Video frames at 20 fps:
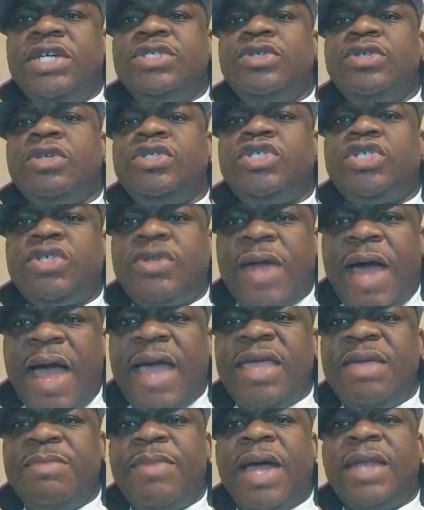your
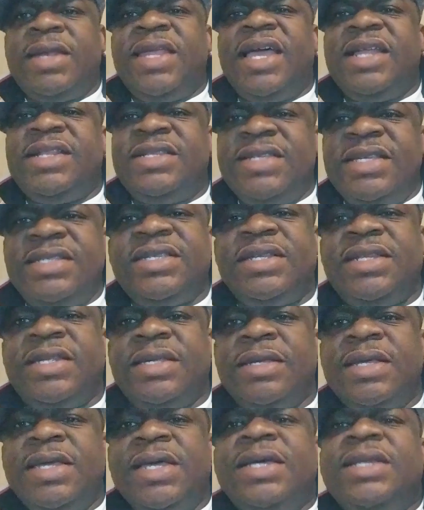tribe, and
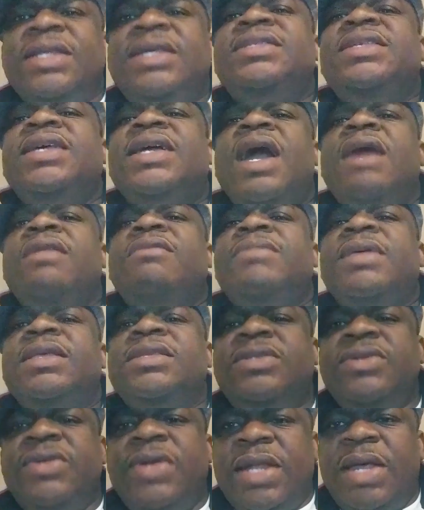ethnicity. Is the kind of
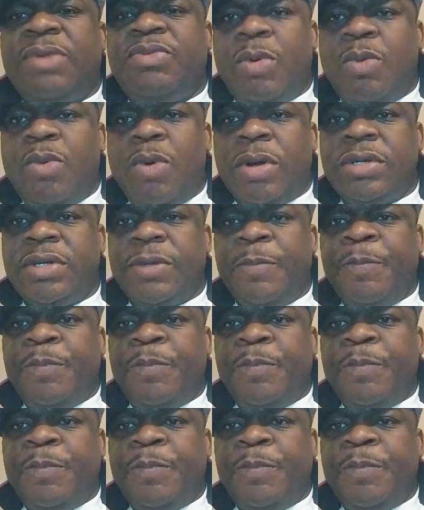Nigeria that we want.